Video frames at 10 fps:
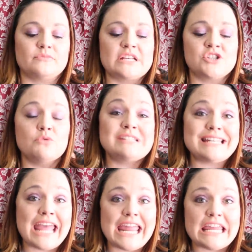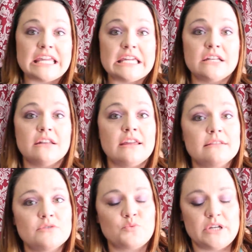So today
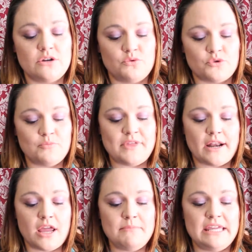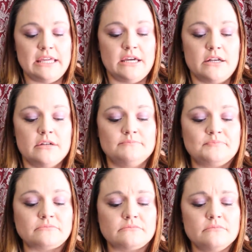in the Rio group that I'm in,
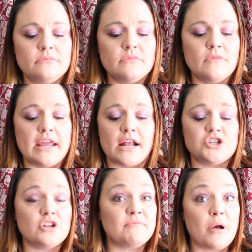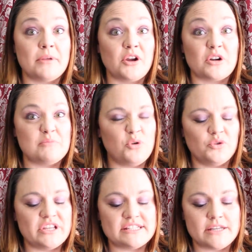and I should have probably already
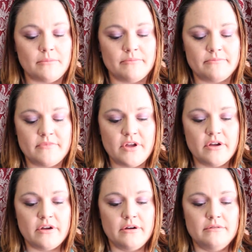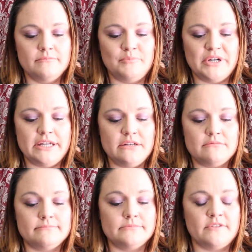pulled this up, but
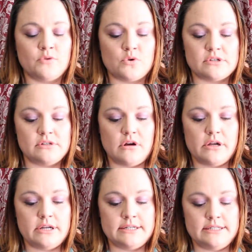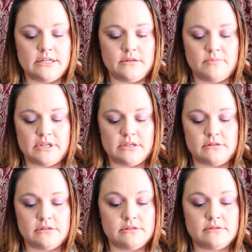of course not, I didn't,
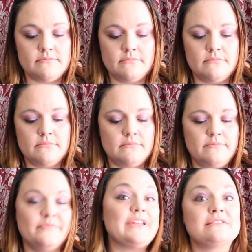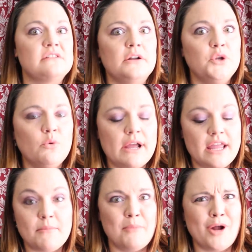because that's not who I
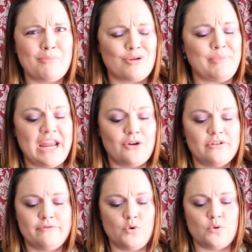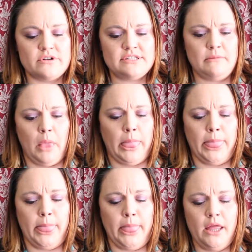am. I'm not prepared, of course.
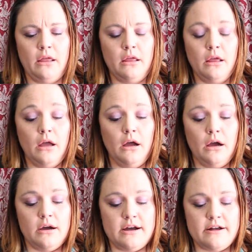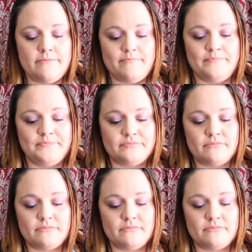It